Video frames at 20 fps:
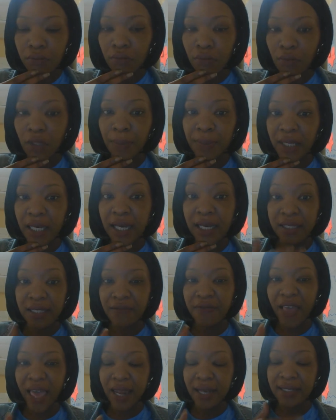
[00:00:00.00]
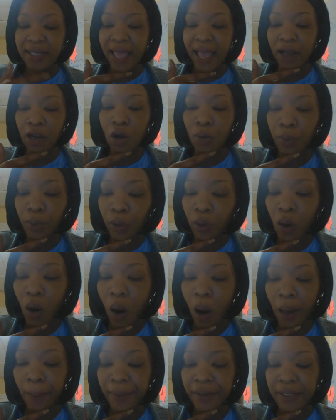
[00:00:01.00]
because of that attack on Pearl
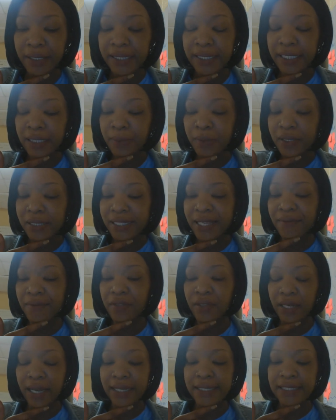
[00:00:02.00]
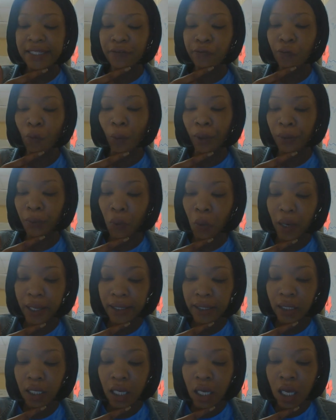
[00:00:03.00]
Harbor, December 7th, 1941.
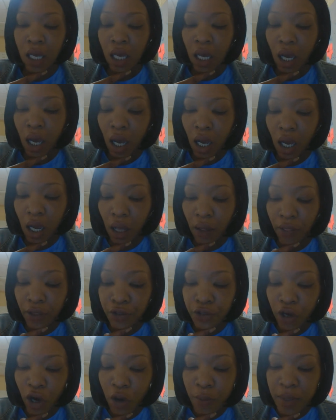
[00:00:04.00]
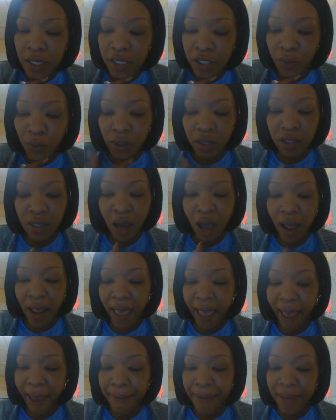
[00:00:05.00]
The Germans were not
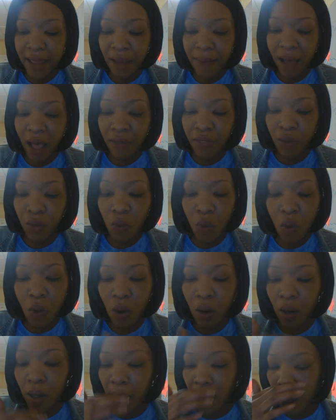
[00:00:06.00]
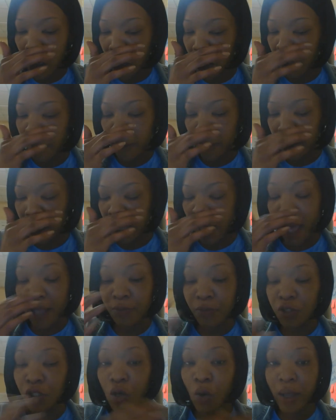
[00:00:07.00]
happy about the war. A lot
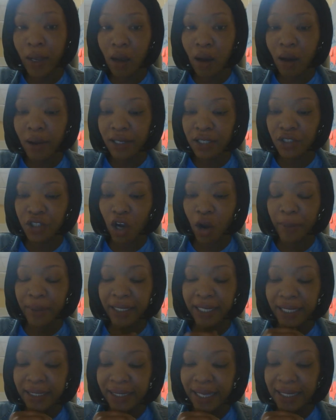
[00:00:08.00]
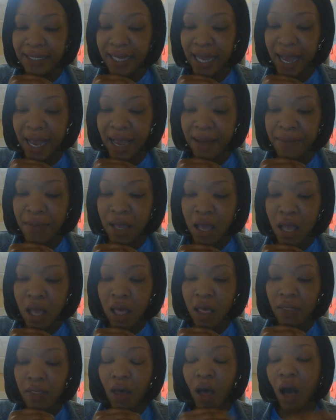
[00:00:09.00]
was going on in Germany at that time.
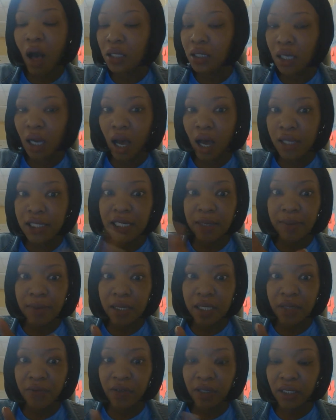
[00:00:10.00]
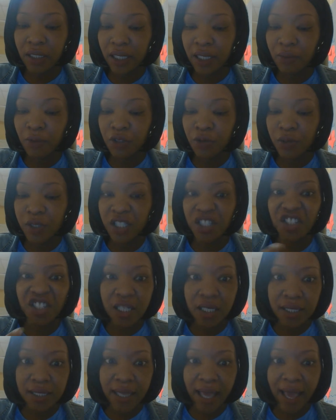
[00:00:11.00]
The Holocaust specifically, which was a
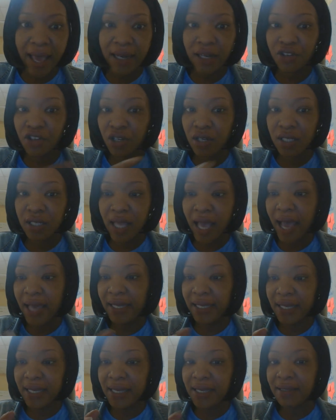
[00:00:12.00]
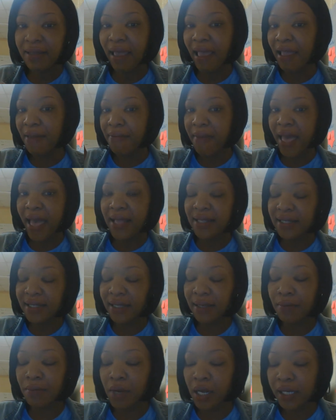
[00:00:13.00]
genocide. A genocide is a mass
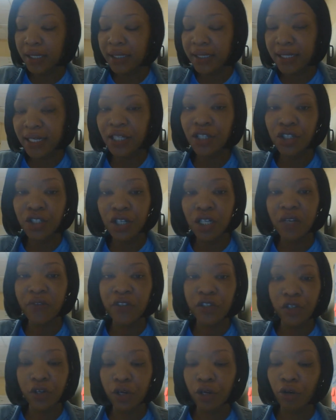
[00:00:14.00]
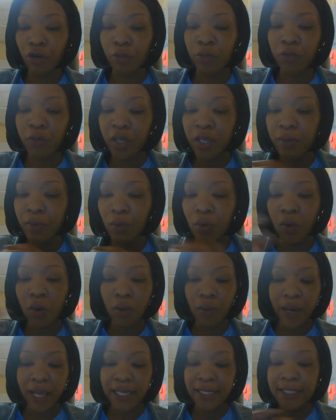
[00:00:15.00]
extinction of a certain group of people or
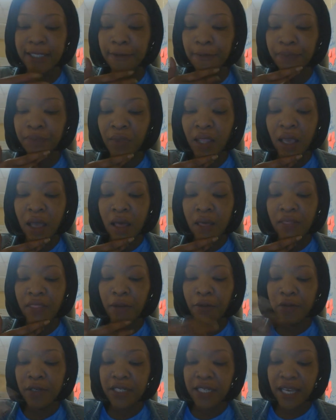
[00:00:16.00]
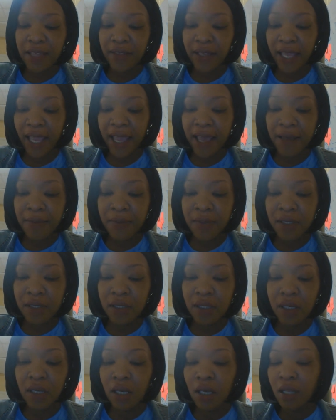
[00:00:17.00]
race. There were death camps.
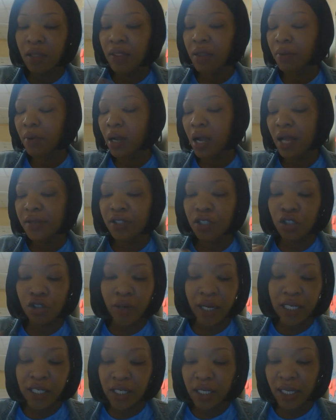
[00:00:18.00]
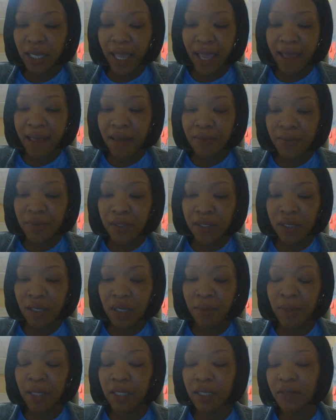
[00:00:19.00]
There were concentration camps.
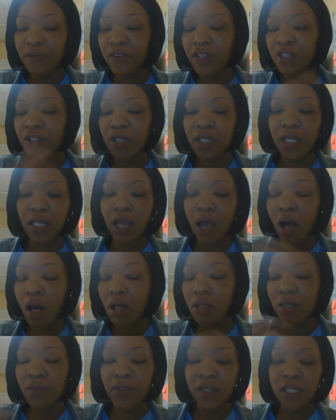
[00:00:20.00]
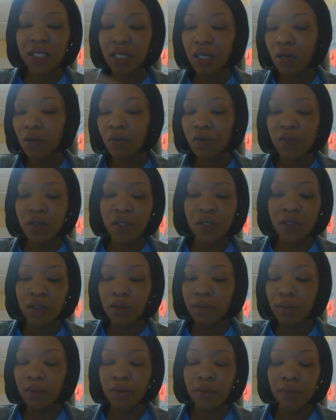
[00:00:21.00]
But eventually all of this goes
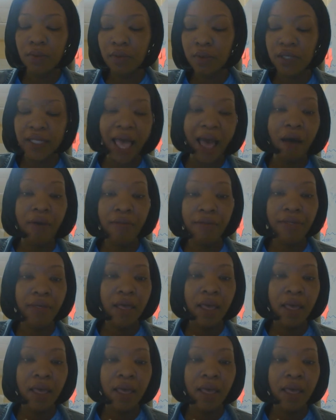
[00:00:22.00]
south,